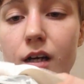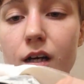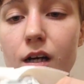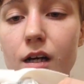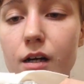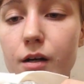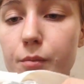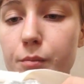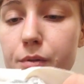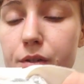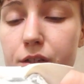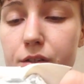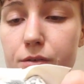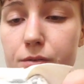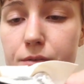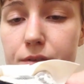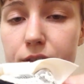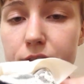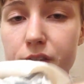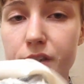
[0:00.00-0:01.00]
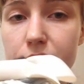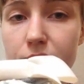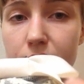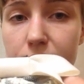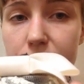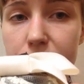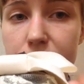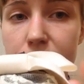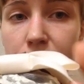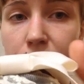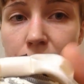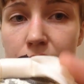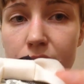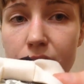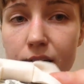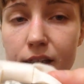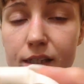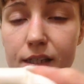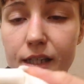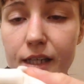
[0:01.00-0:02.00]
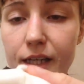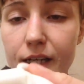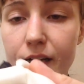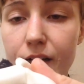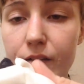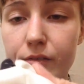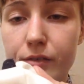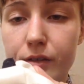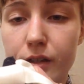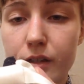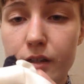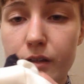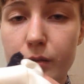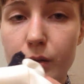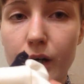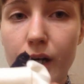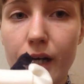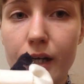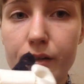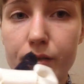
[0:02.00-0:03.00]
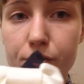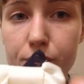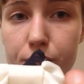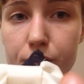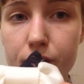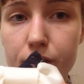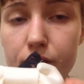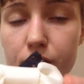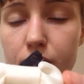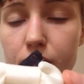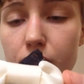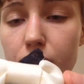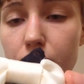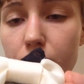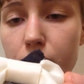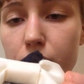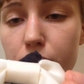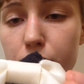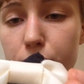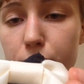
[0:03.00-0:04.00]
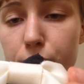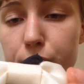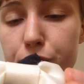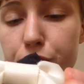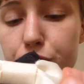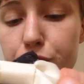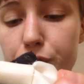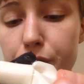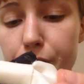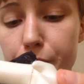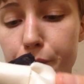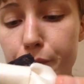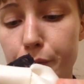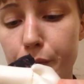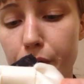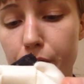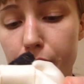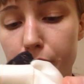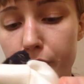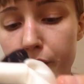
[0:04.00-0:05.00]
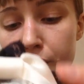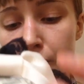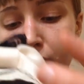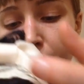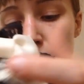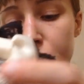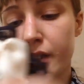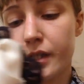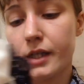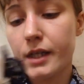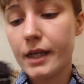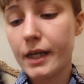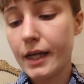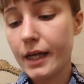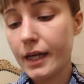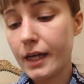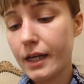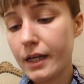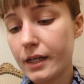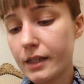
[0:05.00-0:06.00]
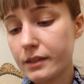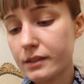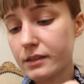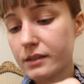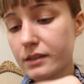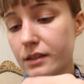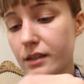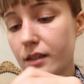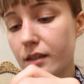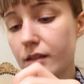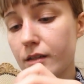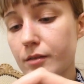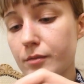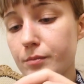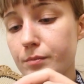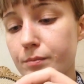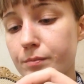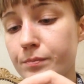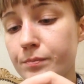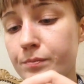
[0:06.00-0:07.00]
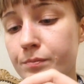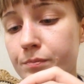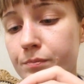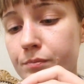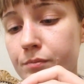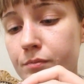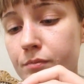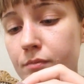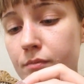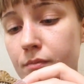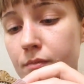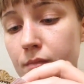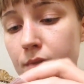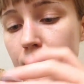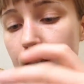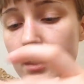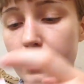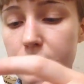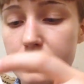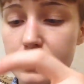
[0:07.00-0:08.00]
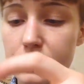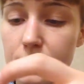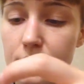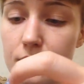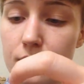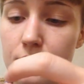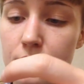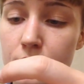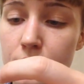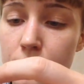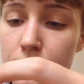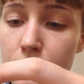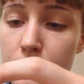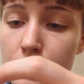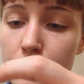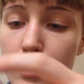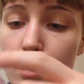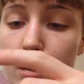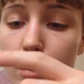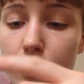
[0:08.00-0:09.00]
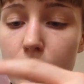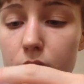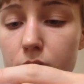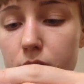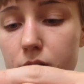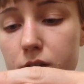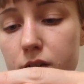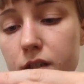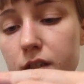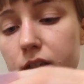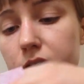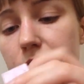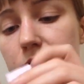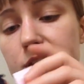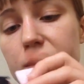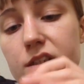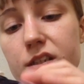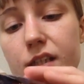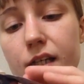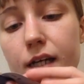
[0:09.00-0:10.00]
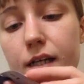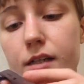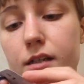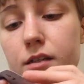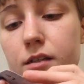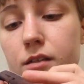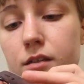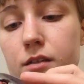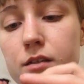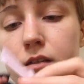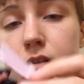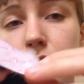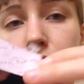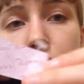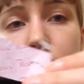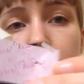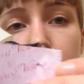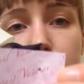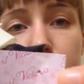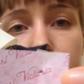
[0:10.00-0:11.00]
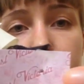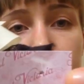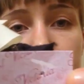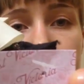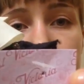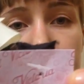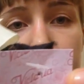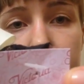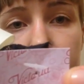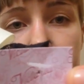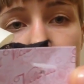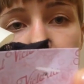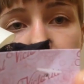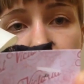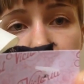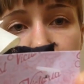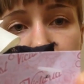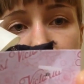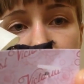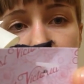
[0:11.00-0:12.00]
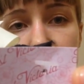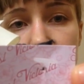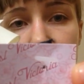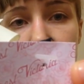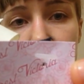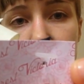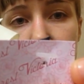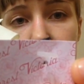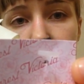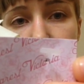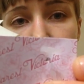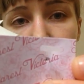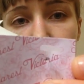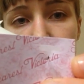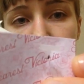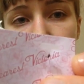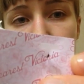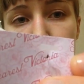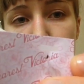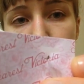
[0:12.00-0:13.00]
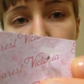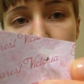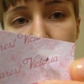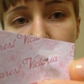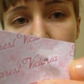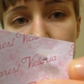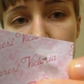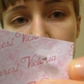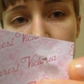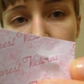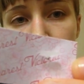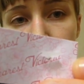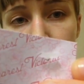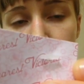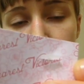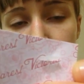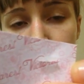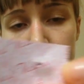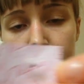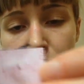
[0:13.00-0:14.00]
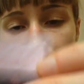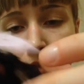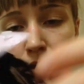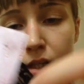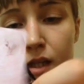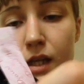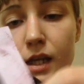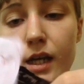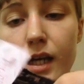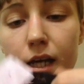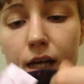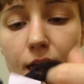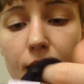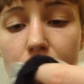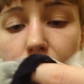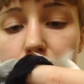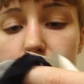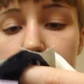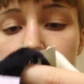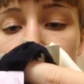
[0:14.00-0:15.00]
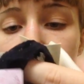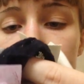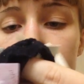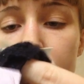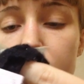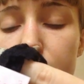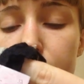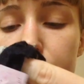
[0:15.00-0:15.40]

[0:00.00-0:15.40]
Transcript: but they're very nice. And they have a ivory gross grain bow. And let's see. Oh, here's the tag. So here's the tag, Dear Victoria. And